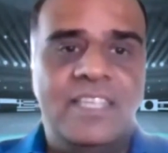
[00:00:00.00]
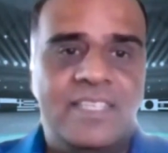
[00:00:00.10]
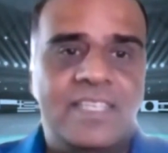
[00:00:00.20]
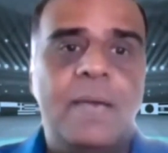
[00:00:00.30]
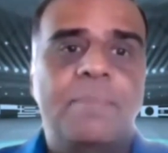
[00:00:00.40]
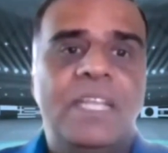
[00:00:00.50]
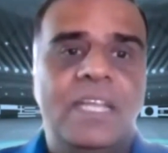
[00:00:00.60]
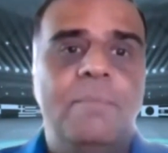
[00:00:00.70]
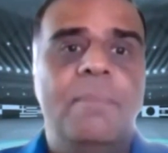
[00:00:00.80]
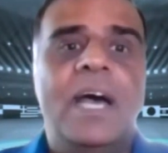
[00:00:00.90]
This is
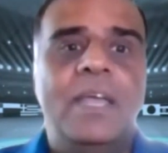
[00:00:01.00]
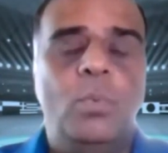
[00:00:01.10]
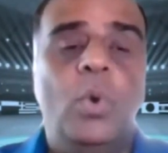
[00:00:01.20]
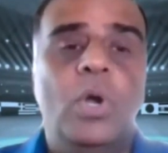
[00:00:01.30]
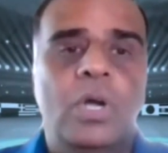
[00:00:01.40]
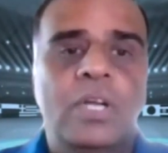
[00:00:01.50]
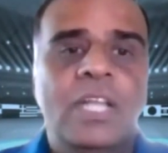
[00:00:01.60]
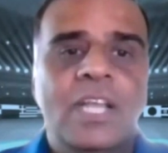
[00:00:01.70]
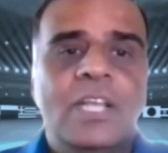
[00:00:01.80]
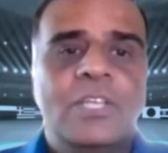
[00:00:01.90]
happening in my world.
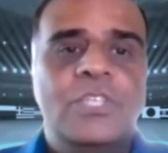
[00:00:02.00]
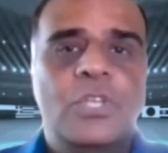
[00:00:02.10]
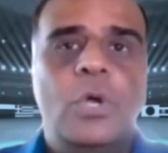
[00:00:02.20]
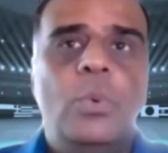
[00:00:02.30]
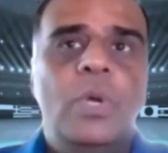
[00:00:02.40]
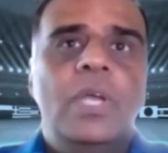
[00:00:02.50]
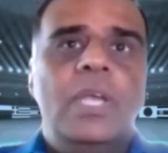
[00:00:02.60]
So